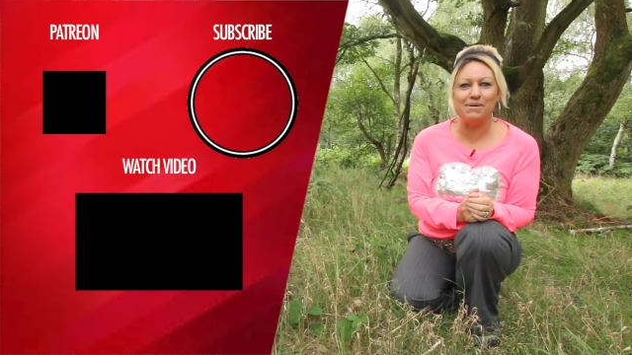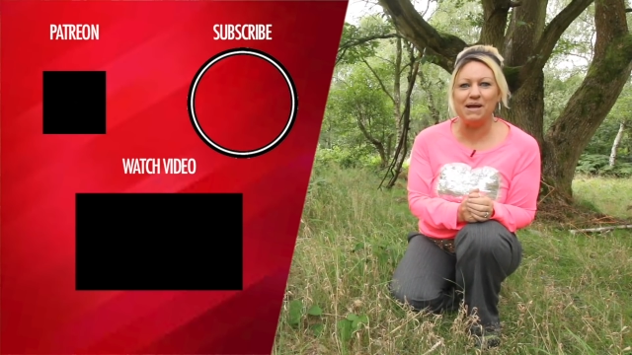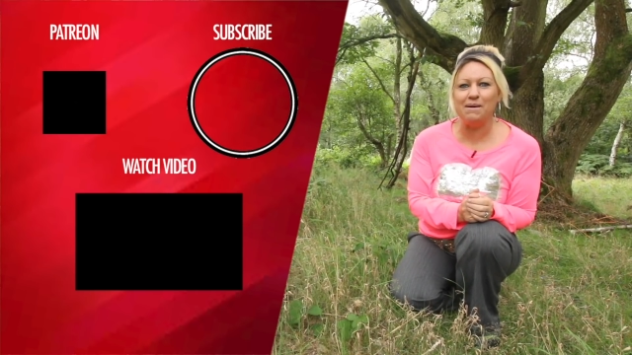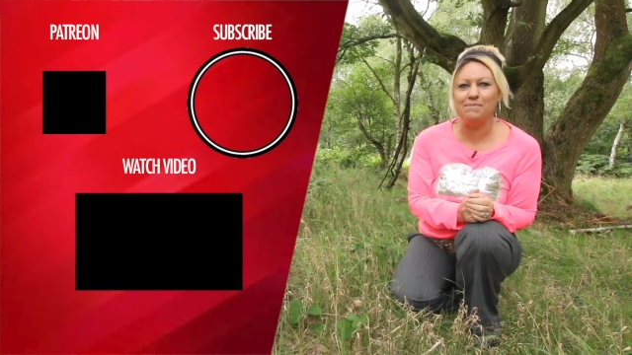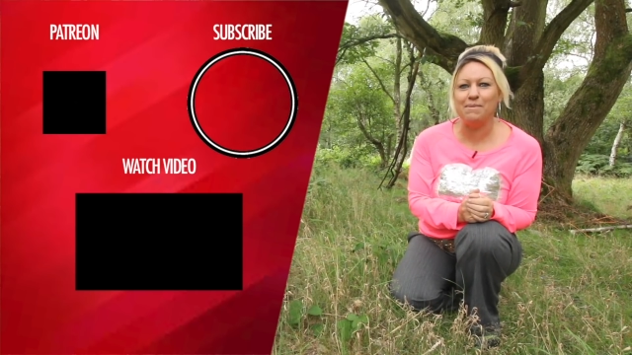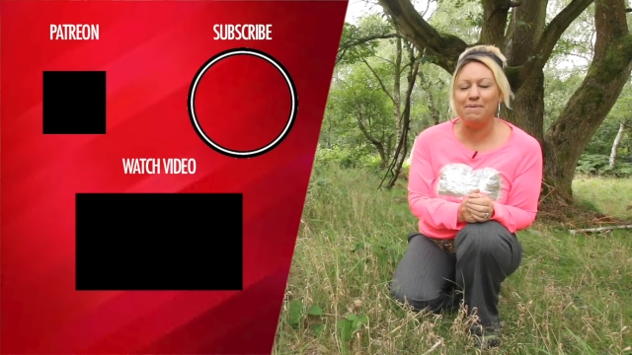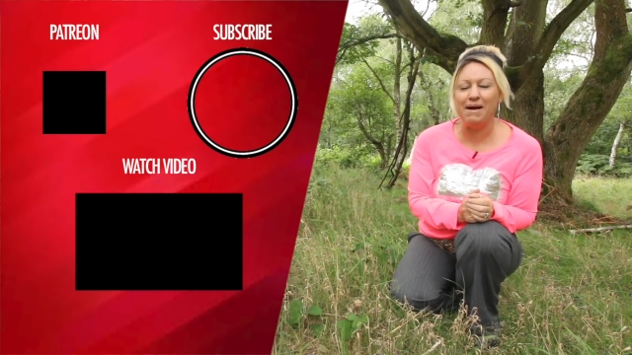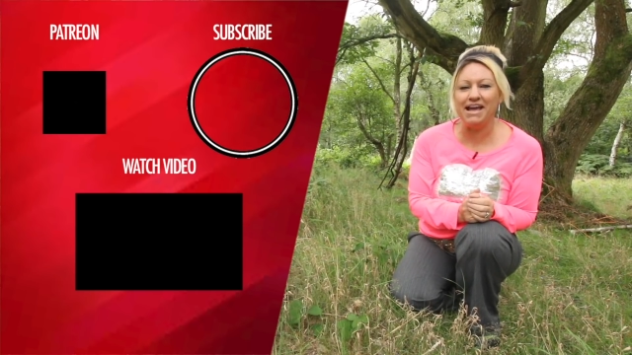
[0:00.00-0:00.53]

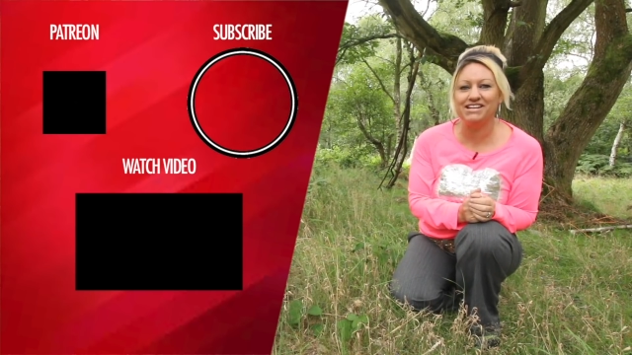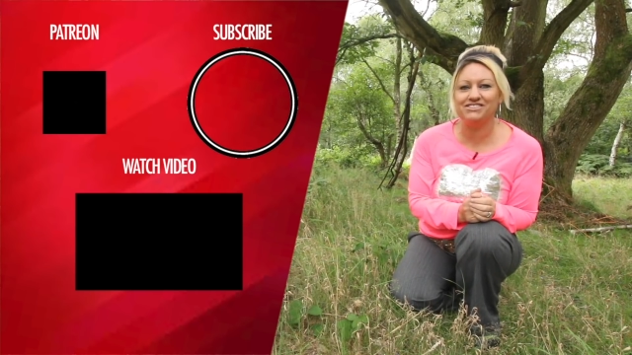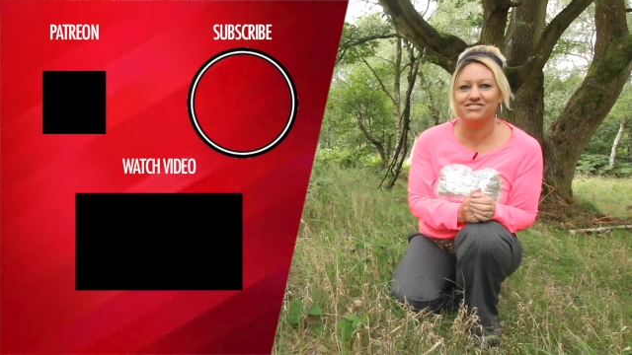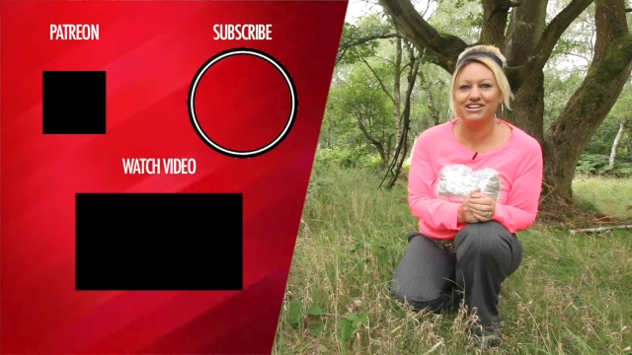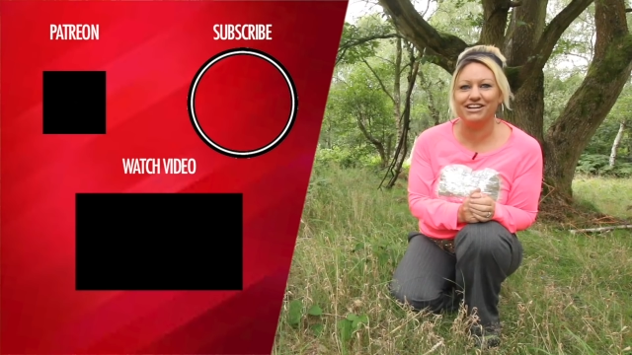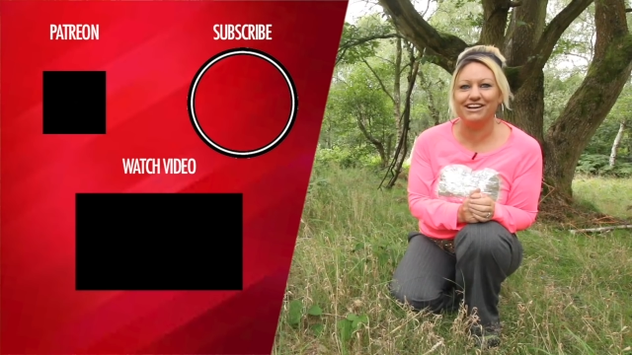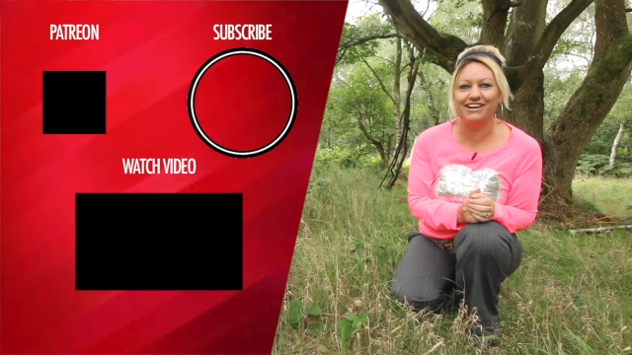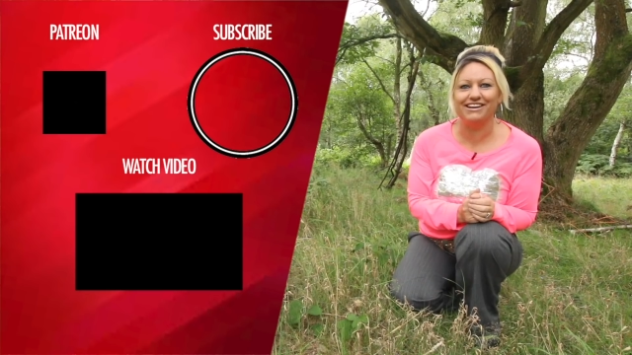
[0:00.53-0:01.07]
become a
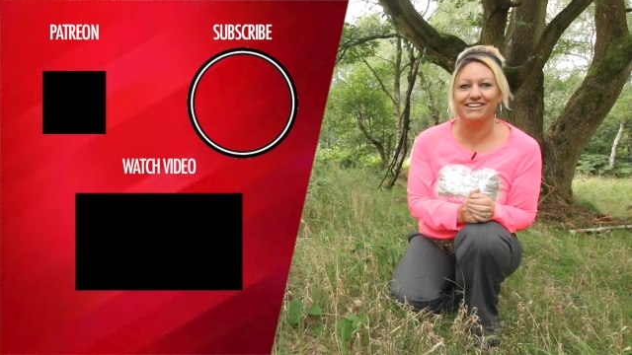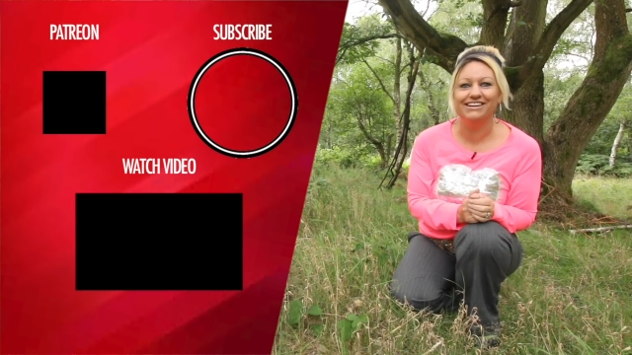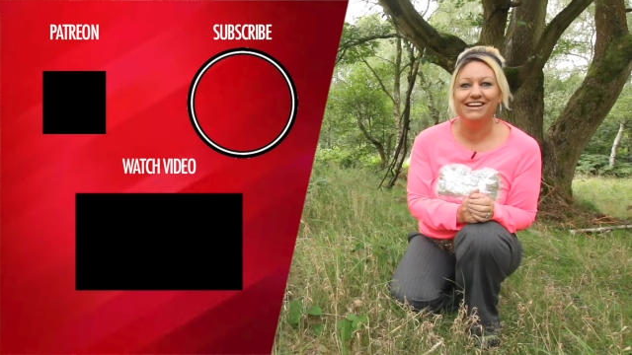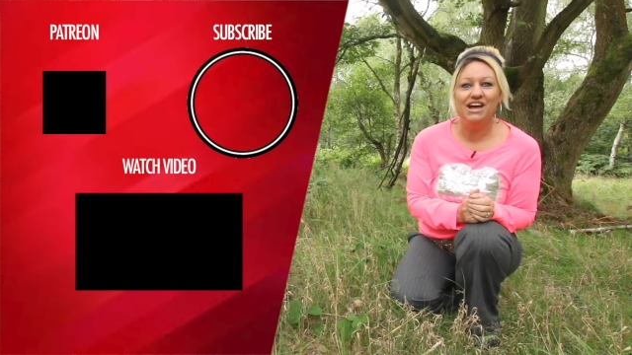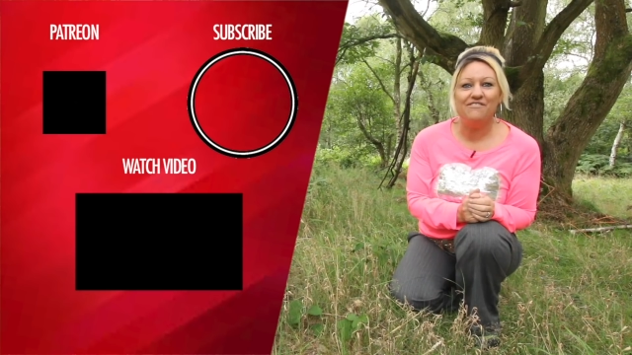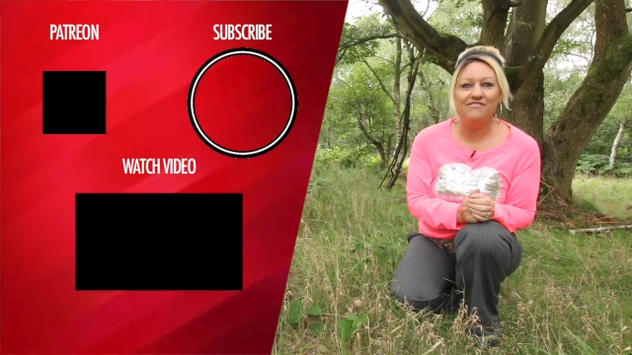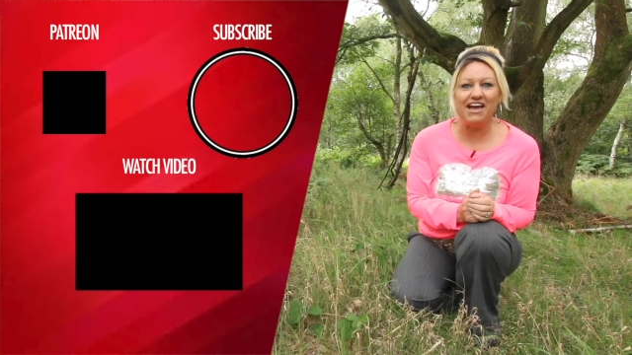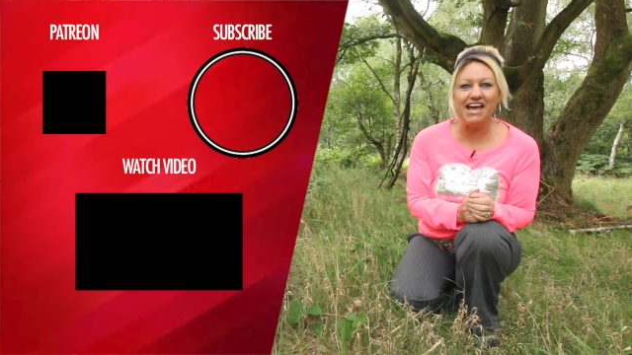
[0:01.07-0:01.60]
Patreon
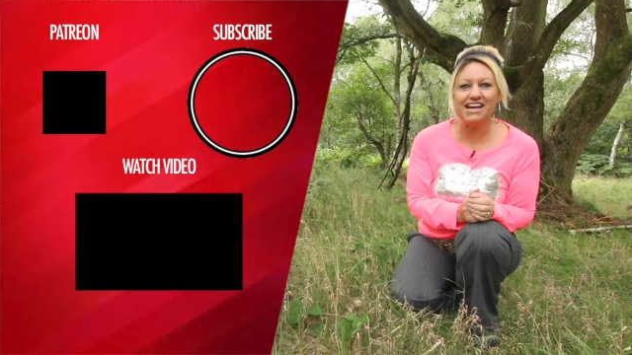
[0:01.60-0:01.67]
for